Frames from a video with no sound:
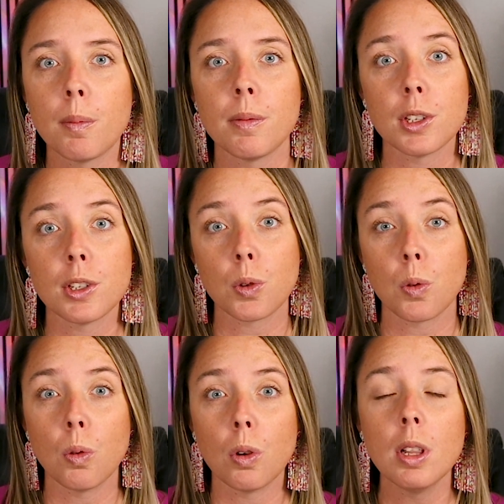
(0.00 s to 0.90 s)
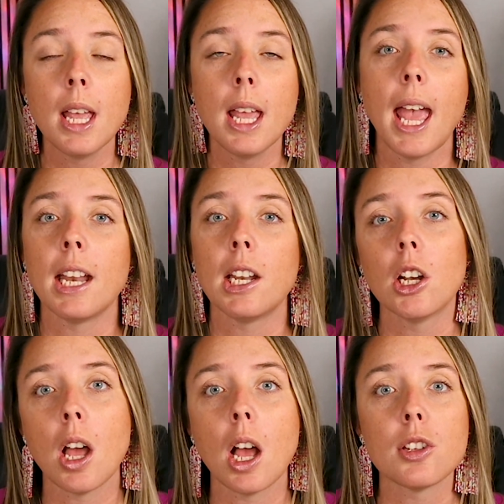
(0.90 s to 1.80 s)
the school and you're
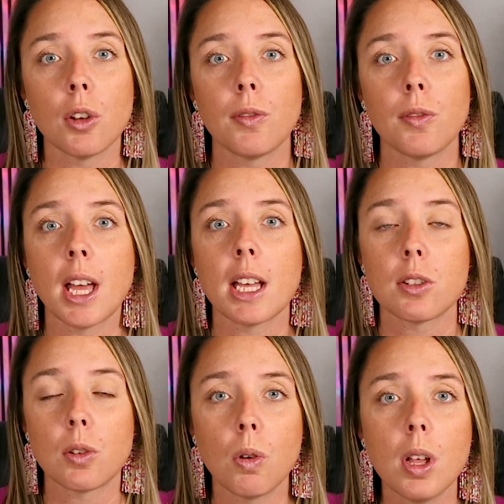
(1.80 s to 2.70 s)
not zoned for that school.